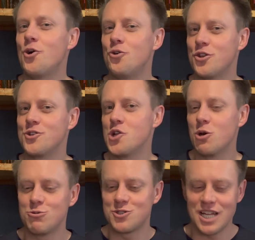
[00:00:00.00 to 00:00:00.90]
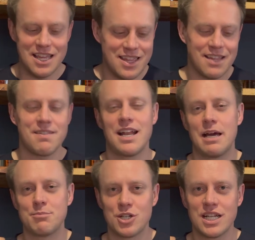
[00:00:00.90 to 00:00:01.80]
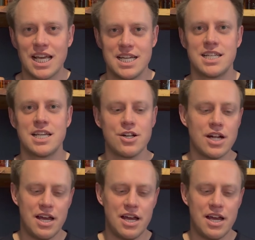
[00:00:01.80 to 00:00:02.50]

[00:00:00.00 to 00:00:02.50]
all the notes I think that I'm gonna get in here.